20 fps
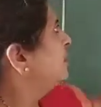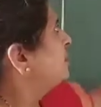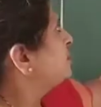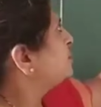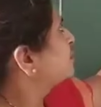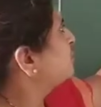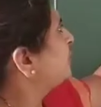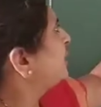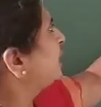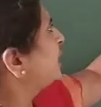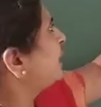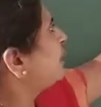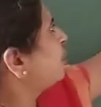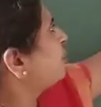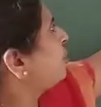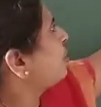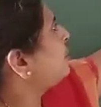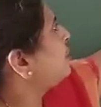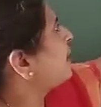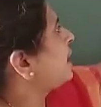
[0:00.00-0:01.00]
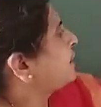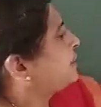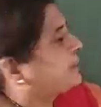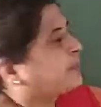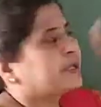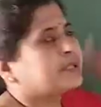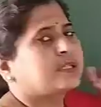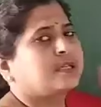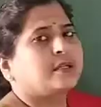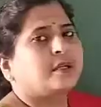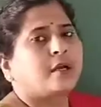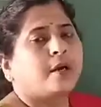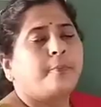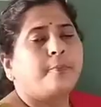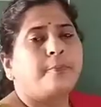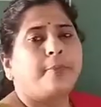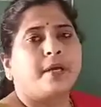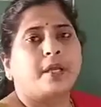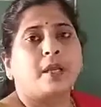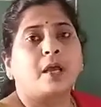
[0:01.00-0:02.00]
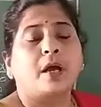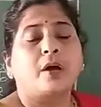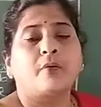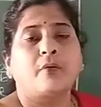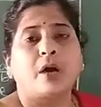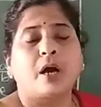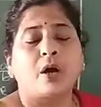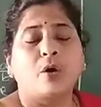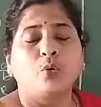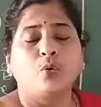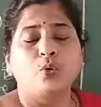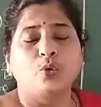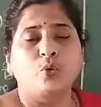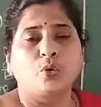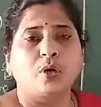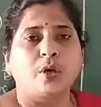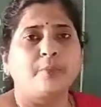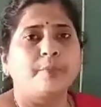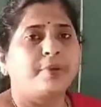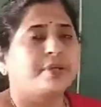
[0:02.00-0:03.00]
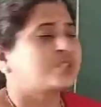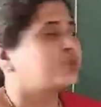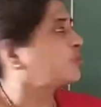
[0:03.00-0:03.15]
So we cannot at present compare how to compare